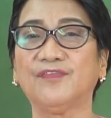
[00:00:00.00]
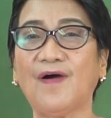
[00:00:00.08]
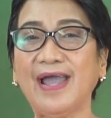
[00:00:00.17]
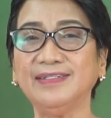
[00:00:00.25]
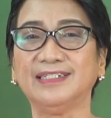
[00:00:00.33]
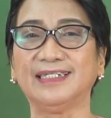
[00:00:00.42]

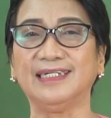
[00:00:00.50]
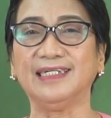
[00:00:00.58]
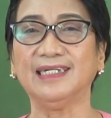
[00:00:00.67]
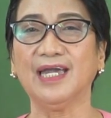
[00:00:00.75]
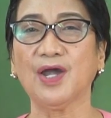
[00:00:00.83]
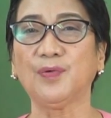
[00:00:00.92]

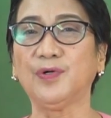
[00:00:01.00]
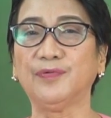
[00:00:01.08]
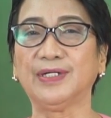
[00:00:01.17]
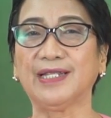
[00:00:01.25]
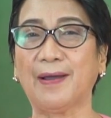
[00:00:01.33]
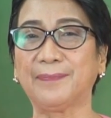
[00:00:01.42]
Finally, we
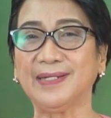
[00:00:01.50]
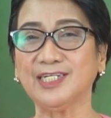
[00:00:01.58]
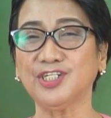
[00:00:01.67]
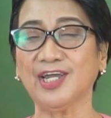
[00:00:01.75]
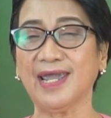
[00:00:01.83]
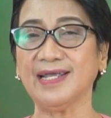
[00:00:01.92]
will
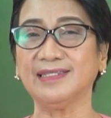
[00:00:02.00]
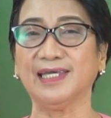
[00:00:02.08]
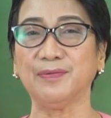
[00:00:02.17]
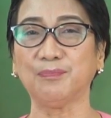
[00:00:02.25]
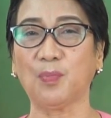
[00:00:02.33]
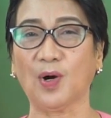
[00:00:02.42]
appreciate
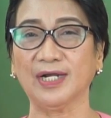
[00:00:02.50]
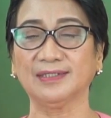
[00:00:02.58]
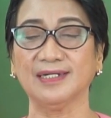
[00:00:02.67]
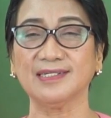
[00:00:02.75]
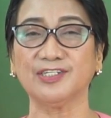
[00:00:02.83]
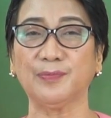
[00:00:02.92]
the
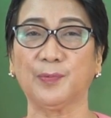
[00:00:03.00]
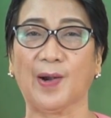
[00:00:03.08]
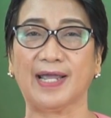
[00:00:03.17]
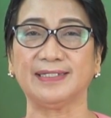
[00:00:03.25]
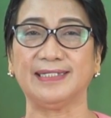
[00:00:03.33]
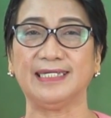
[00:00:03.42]
importance of
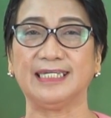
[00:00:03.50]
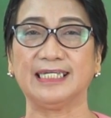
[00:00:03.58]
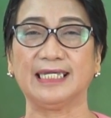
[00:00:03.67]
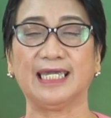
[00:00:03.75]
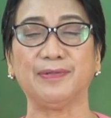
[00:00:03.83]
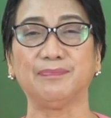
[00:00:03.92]

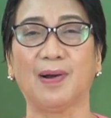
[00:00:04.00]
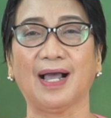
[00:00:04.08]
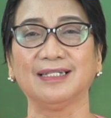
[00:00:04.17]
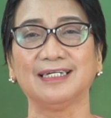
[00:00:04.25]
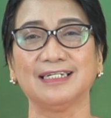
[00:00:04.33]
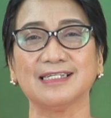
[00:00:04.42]
writing a
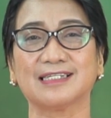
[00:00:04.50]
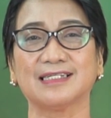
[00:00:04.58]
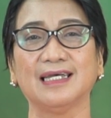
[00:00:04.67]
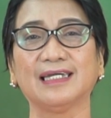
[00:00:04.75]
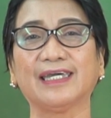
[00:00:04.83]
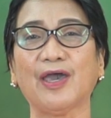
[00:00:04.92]

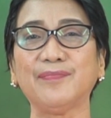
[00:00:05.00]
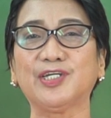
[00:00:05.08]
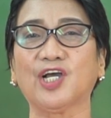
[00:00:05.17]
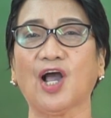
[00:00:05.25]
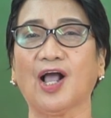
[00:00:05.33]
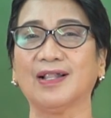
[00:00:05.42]
balanced
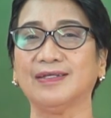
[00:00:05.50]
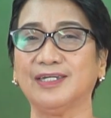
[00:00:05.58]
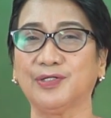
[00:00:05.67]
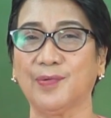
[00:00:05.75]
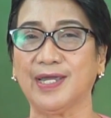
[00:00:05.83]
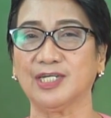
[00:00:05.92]
chemical
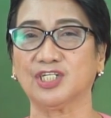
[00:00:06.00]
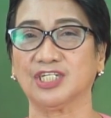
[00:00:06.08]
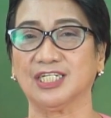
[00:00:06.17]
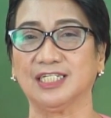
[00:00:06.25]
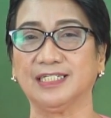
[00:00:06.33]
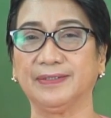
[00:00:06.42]

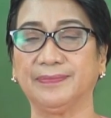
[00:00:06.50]
equation.